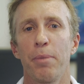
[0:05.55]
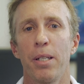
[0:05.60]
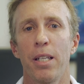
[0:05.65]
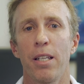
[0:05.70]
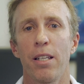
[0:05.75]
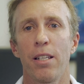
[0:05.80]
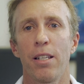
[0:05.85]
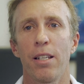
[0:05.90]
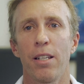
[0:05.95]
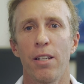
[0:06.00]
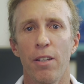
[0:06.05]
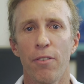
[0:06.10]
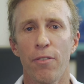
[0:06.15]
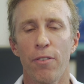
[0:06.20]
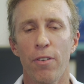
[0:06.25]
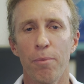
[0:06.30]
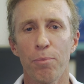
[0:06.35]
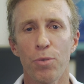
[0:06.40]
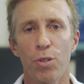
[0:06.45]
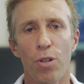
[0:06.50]
to me,
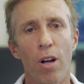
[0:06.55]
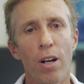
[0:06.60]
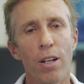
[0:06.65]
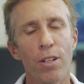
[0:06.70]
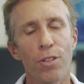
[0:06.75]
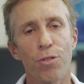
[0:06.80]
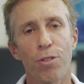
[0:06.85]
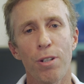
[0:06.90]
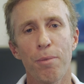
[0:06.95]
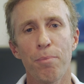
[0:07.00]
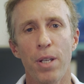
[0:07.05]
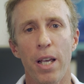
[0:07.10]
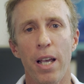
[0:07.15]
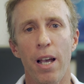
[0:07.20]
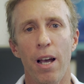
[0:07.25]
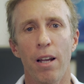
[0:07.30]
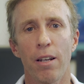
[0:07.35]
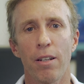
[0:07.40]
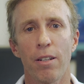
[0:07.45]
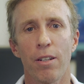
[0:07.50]
if I'm trying to trim
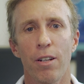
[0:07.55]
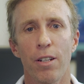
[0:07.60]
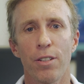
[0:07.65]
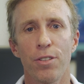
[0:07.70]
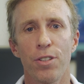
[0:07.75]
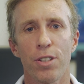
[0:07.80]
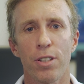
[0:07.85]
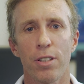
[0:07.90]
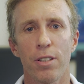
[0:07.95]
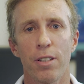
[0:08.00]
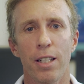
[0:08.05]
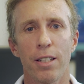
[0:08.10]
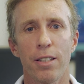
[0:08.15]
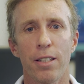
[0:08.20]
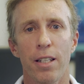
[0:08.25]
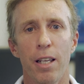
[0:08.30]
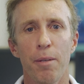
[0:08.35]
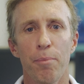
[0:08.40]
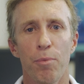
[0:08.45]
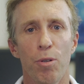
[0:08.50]
down, I just need
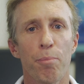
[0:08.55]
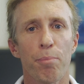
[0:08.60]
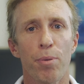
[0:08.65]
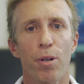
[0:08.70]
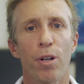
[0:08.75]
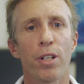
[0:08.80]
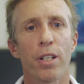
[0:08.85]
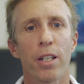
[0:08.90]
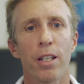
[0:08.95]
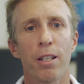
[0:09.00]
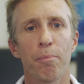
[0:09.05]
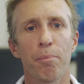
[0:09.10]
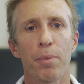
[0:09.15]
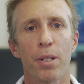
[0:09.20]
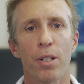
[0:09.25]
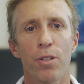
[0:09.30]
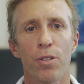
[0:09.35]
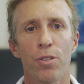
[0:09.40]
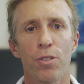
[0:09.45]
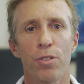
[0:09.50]
to eat more protein
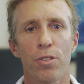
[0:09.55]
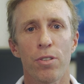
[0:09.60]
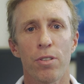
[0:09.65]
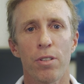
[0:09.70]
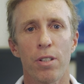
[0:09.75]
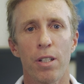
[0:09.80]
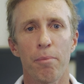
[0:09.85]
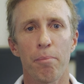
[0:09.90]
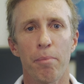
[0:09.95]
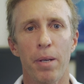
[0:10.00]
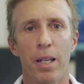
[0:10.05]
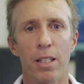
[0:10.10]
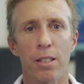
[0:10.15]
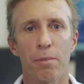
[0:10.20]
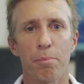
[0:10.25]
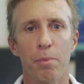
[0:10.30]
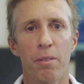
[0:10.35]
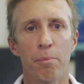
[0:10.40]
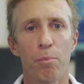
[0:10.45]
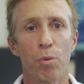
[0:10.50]
because it
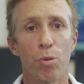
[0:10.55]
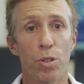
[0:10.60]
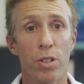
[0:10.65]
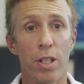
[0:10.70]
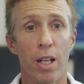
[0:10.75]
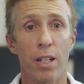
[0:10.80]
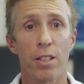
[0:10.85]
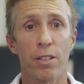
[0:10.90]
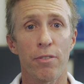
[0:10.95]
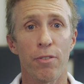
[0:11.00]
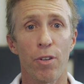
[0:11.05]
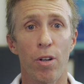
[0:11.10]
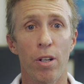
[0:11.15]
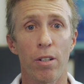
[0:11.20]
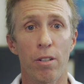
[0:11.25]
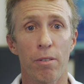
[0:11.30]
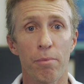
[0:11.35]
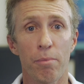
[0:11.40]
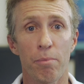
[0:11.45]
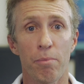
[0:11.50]
makes me more
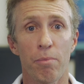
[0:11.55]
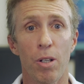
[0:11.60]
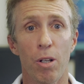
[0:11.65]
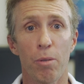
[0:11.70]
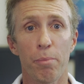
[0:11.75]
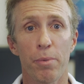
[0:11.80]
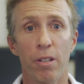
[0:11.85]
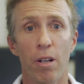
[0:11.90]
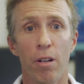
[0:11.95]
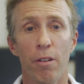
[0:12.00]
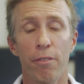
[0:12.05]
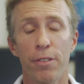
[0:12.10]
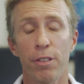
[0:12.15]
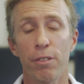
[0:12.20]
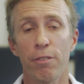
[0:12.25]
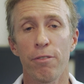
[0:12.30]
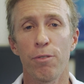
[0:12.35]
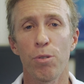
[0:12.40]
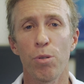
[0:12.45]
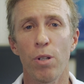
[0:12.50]
satisfied. I'm, I'll, be, I'll
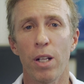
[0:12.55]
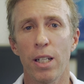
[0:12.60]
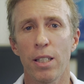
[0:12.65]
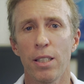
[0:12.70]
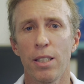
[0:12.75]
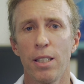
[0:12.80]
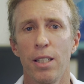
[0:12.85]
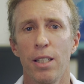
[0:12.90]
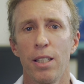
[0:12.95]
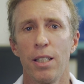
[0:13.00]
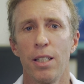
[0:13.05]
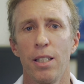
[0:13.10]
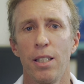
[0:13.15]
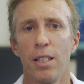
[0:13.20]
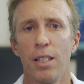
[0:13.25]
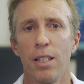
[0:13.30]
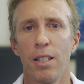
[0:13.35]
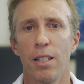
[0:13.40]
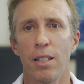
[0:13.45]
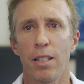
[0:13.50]
feel fuller.
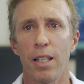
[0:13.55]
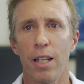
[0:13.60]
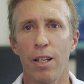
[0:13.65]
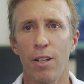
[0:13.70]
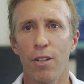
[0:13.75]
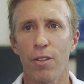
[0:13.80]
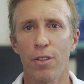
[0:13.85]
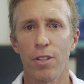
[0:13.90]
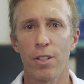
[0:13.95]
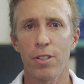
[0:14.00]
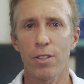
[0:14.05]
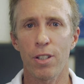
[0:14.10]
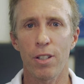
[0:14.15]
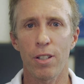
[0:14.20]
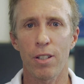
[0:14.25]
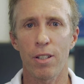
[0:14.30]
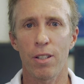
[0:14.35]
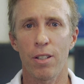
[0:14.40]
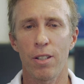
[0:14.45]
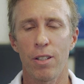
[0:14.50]
Now, there's
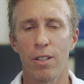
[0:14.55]
a,